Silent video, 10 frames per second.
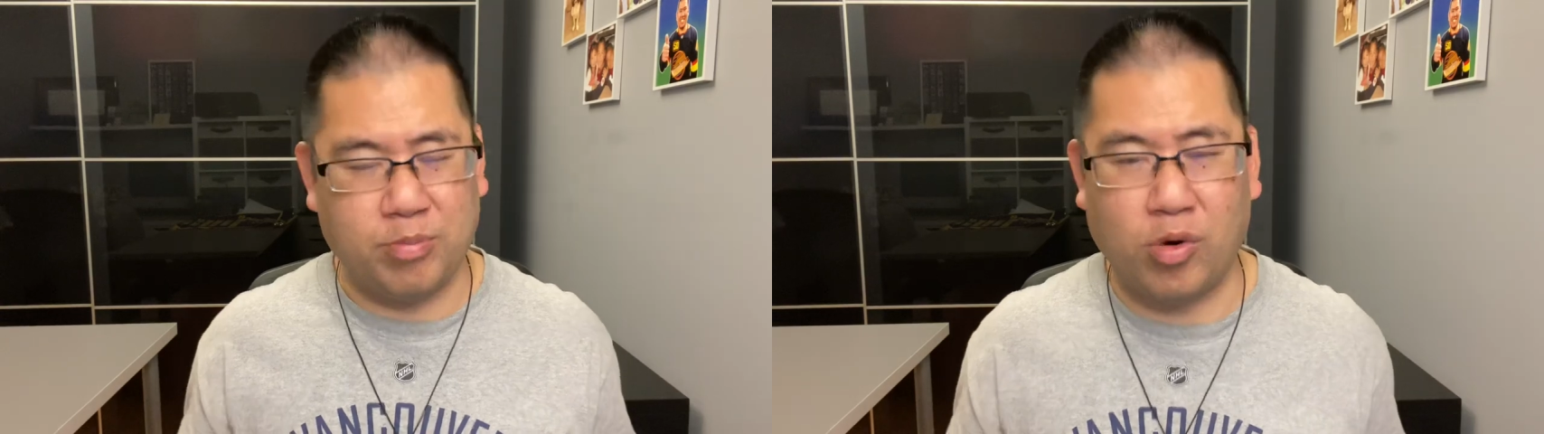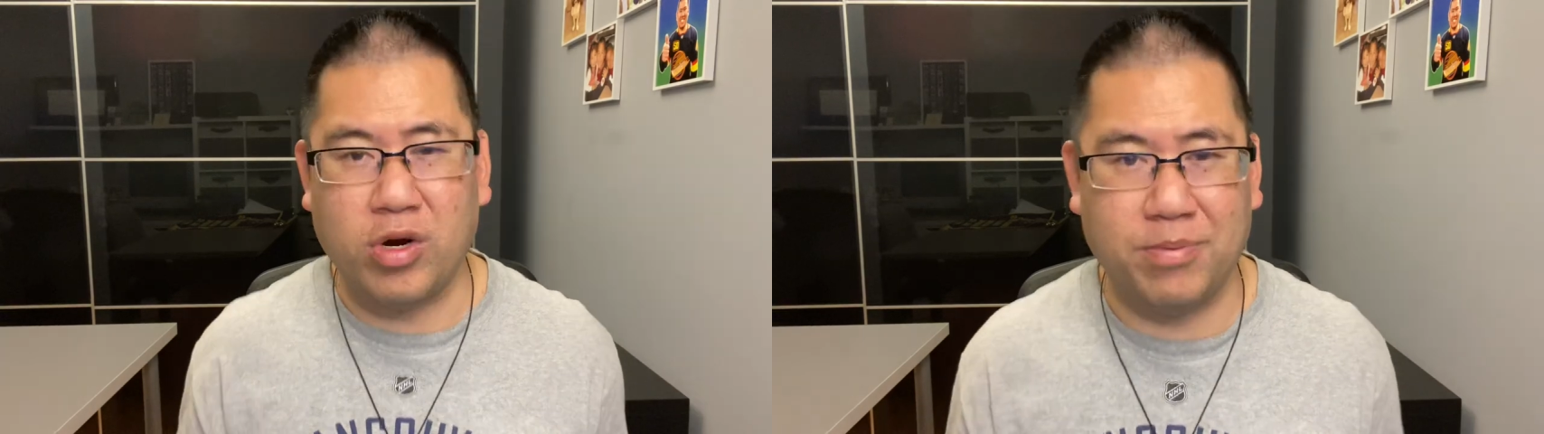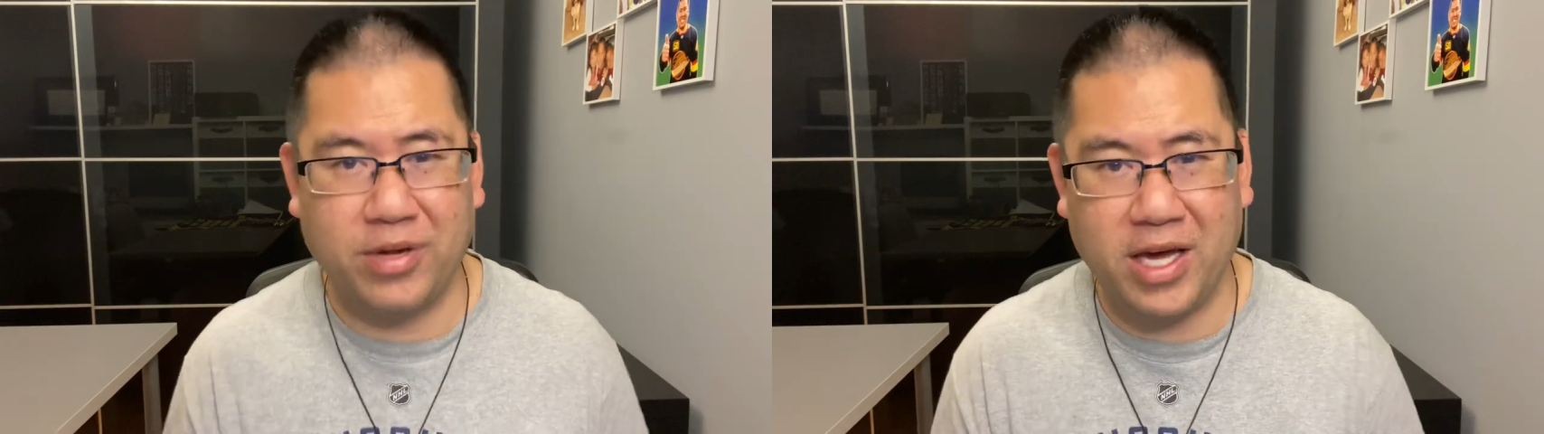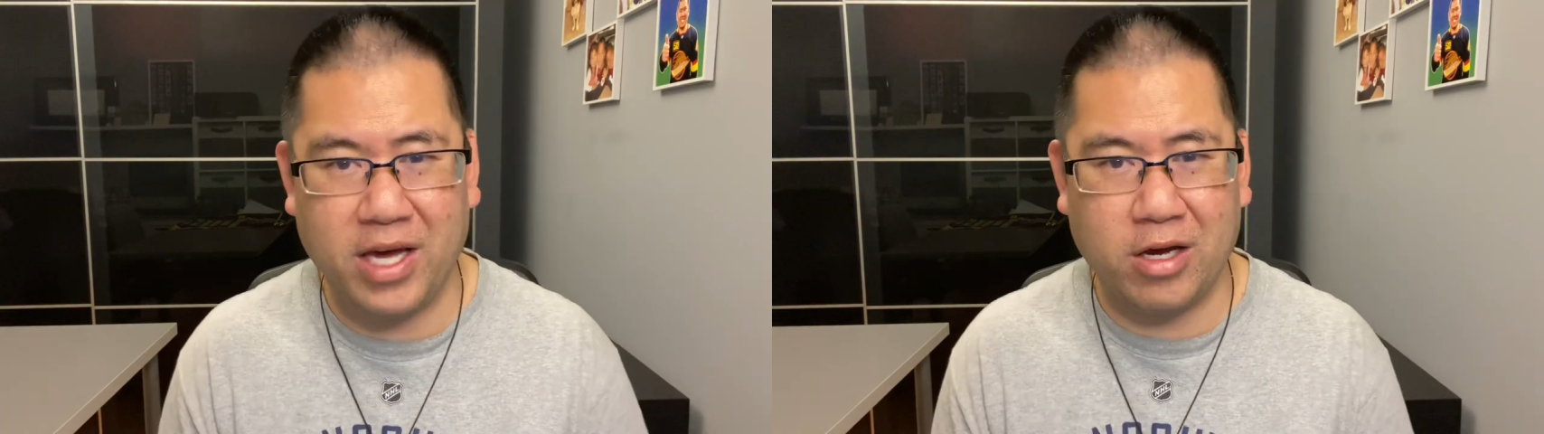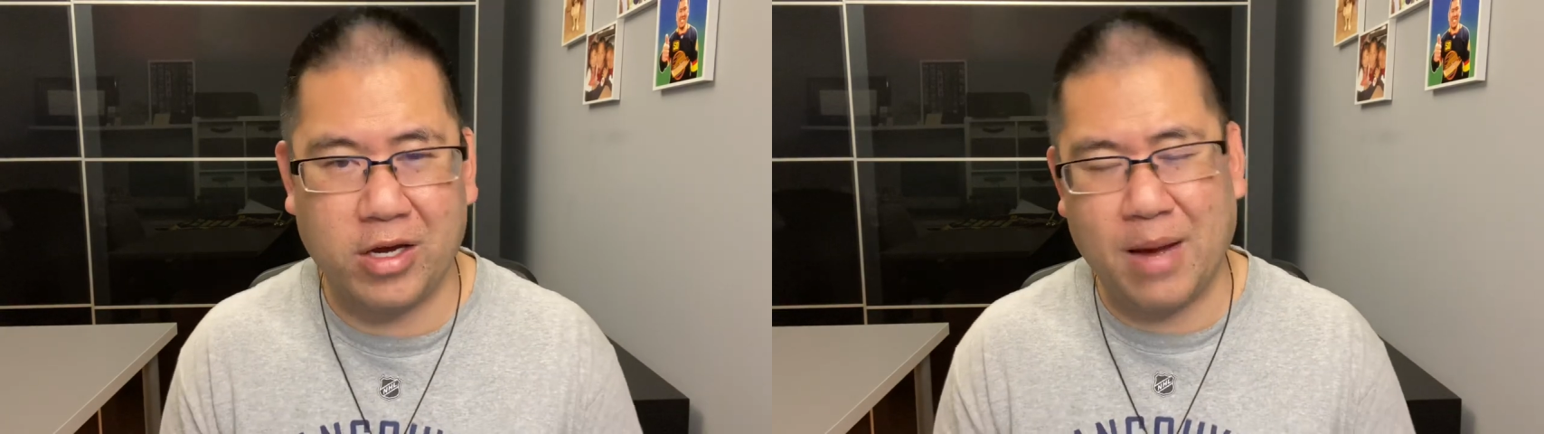broken
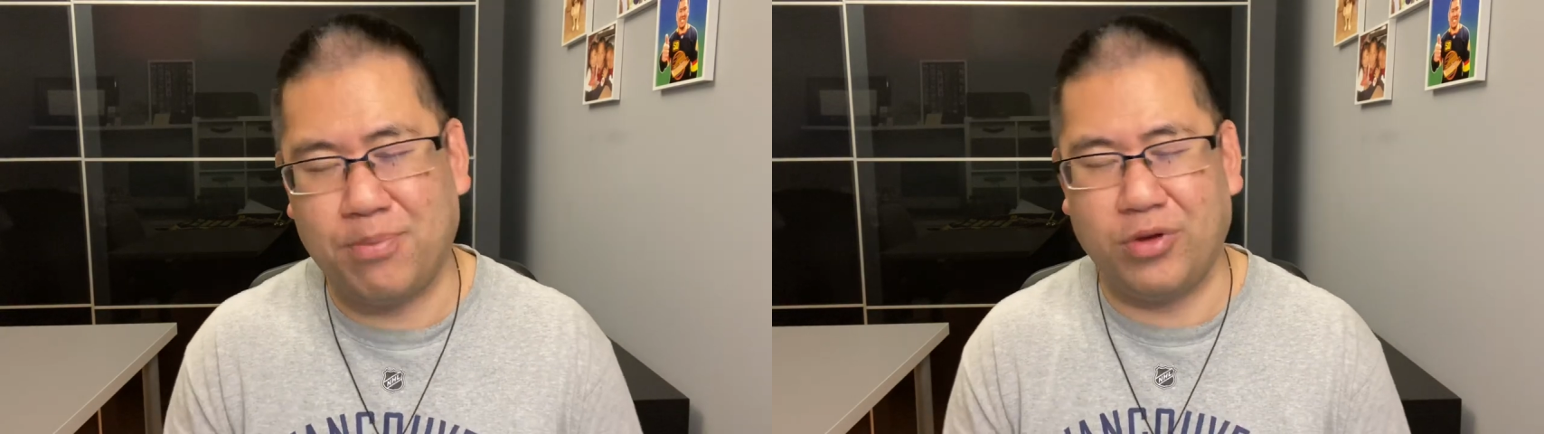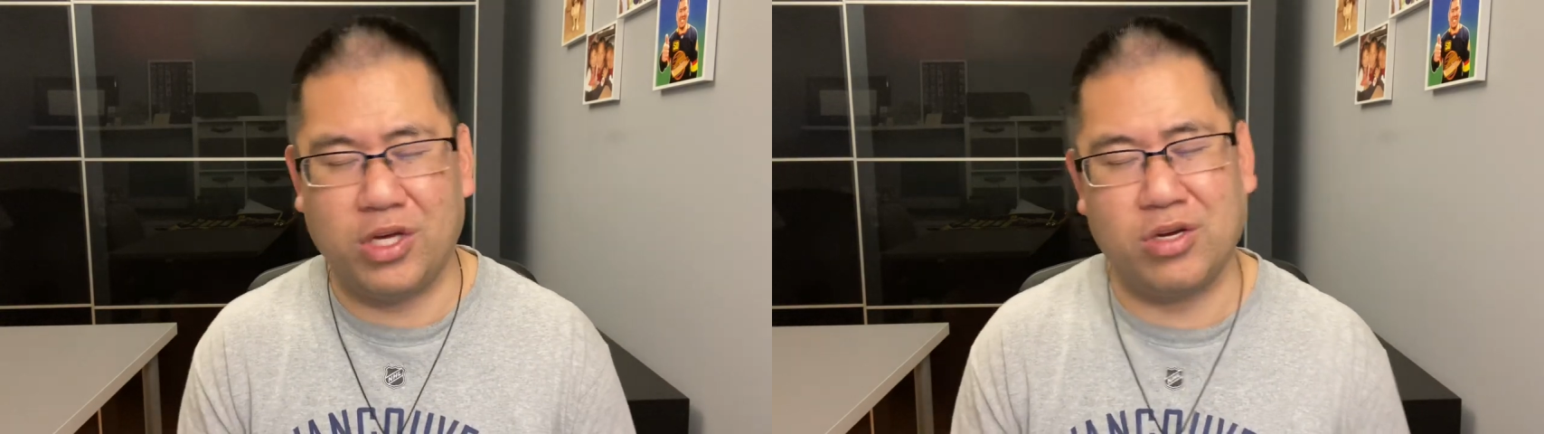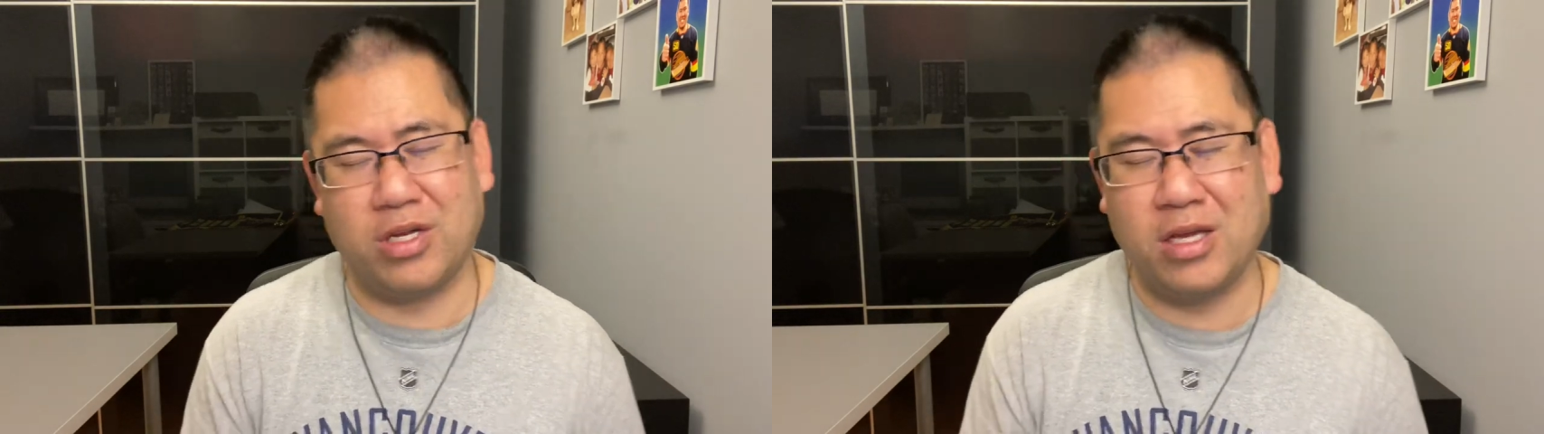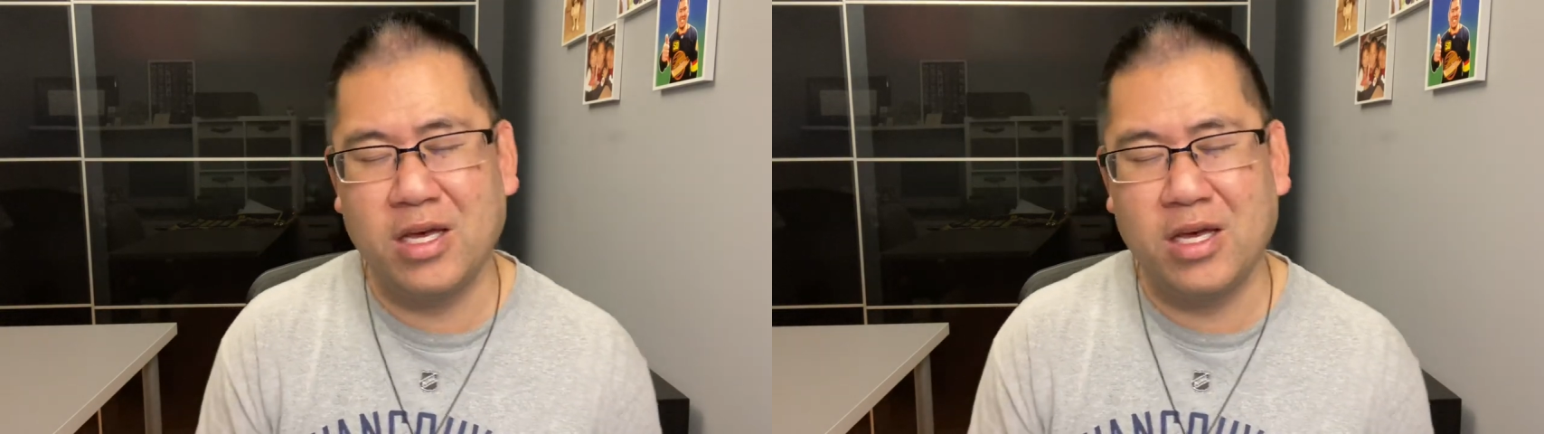play. Campoli couldn't